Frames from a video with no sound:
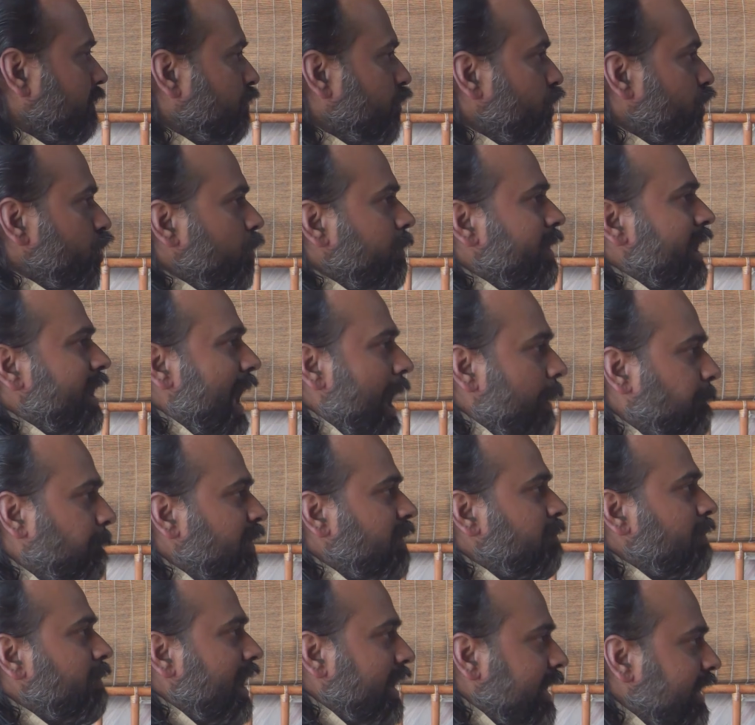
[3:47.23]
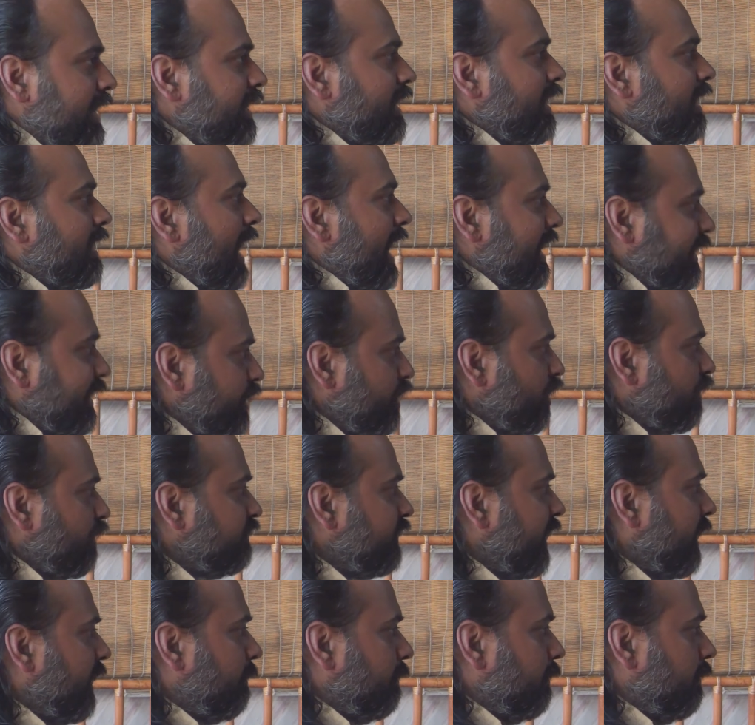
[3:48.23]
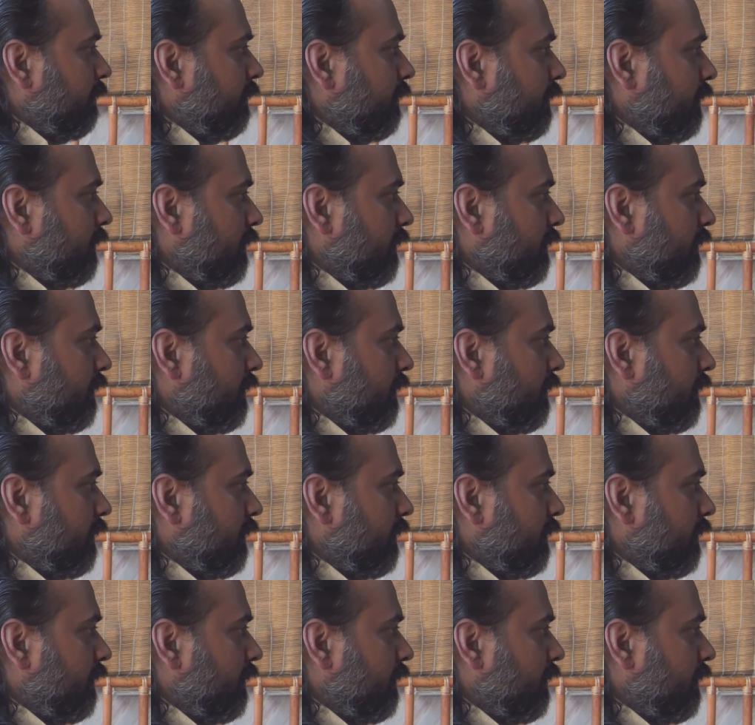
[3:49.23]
Would you be happy marrying either of them?